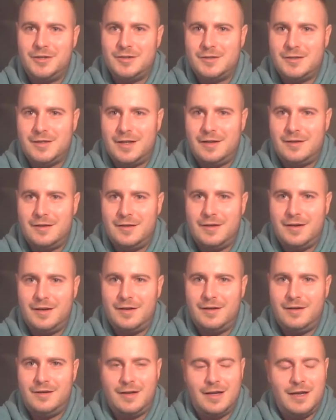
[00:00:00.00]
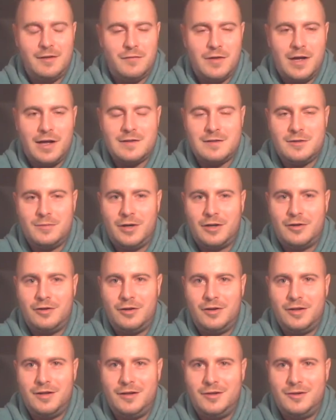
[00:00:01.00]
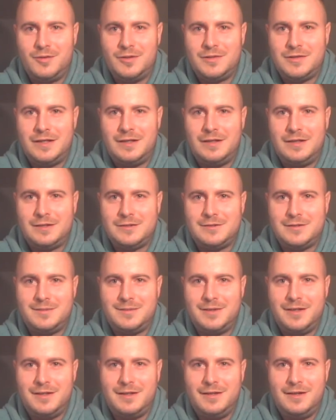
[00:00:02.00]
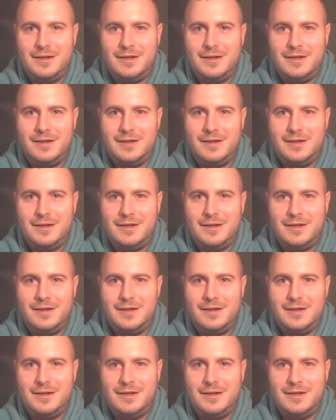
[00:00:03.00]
on Saturday night and gave that to my colleague who was sat next to me,